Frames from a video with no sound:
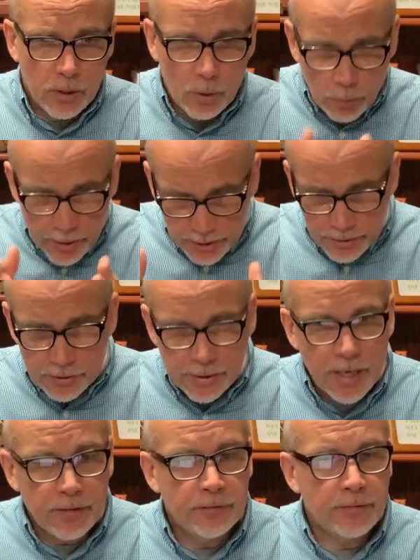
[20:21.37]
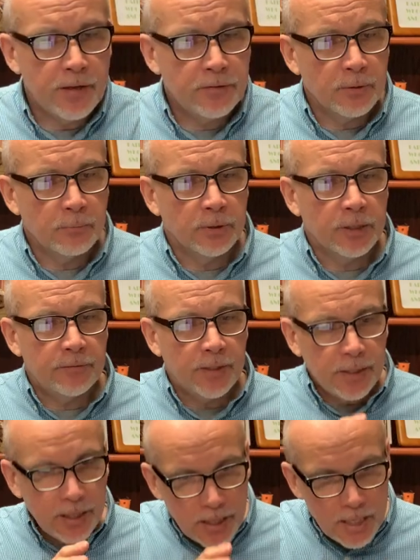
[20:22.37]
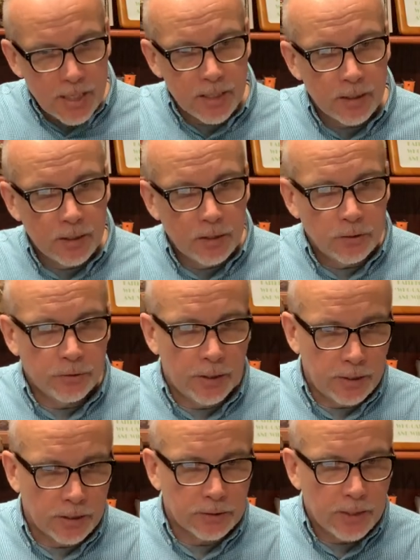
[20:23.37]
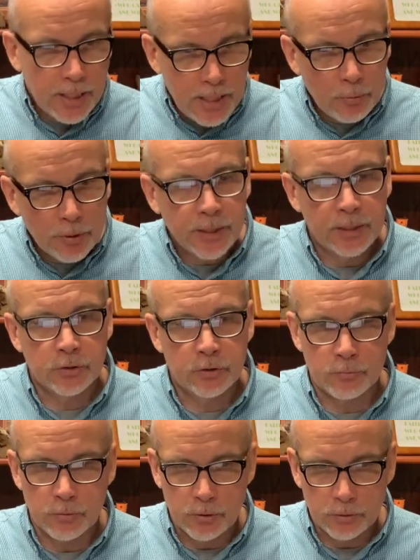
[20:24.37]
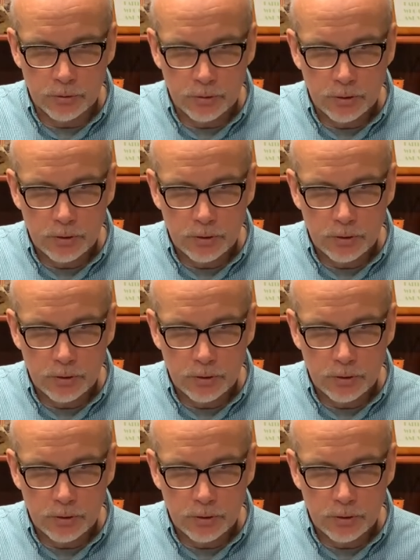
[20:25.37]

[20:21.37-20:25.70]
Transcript: We need to stand in faith to believe that he, not us, he will get us through